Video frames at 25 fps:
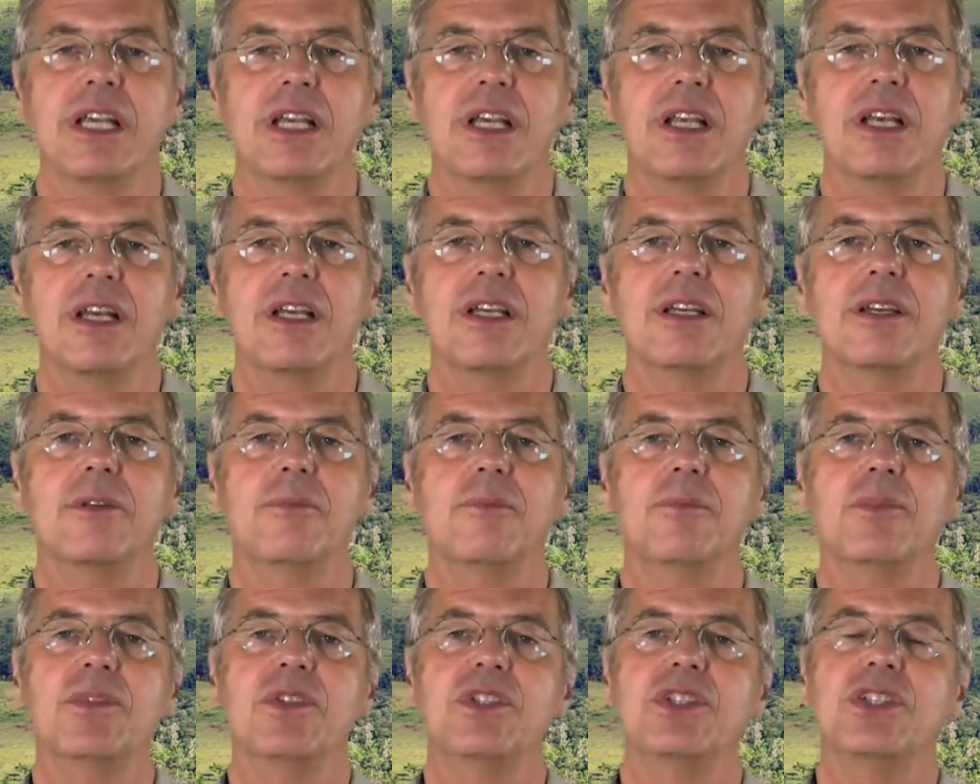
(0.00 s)

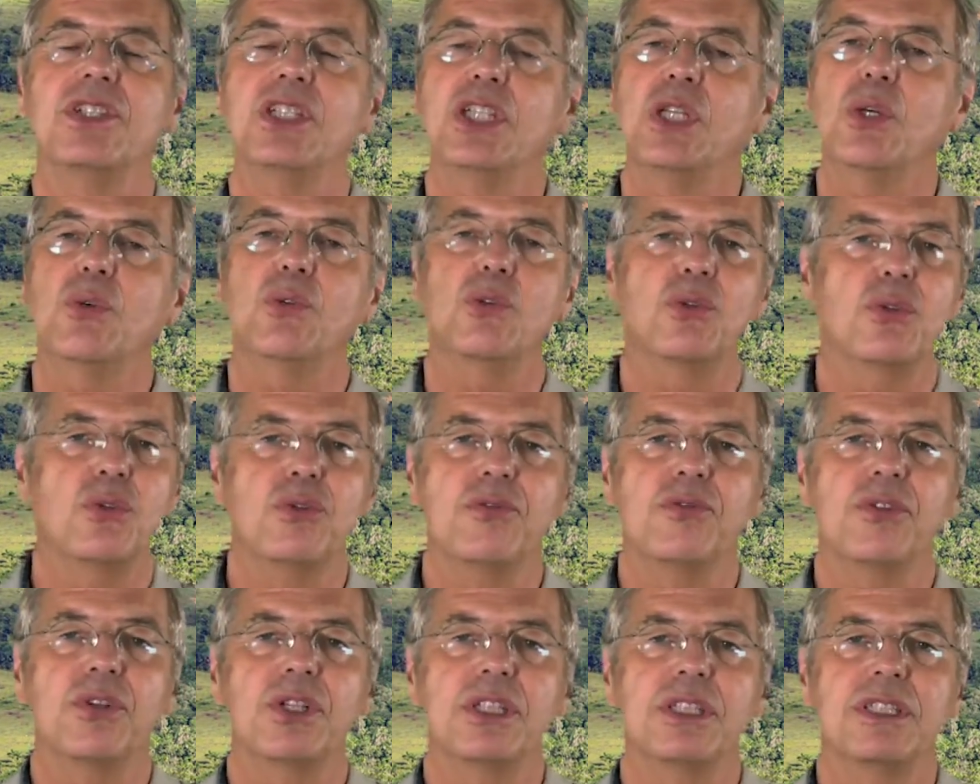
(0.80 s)
CO2,
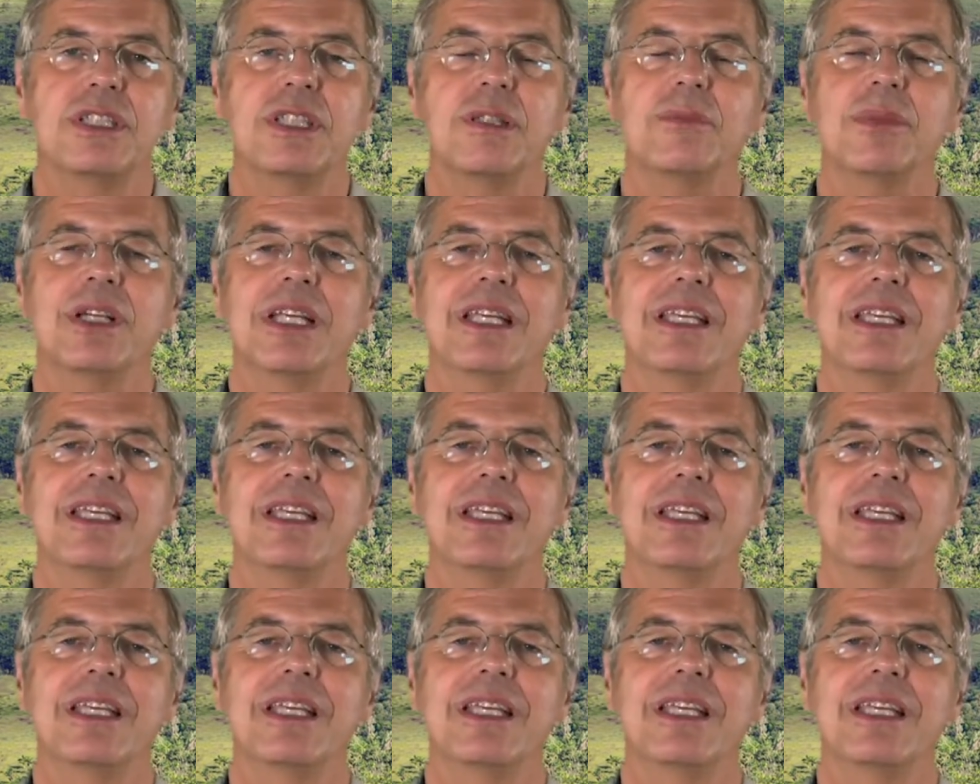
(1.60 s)
for example,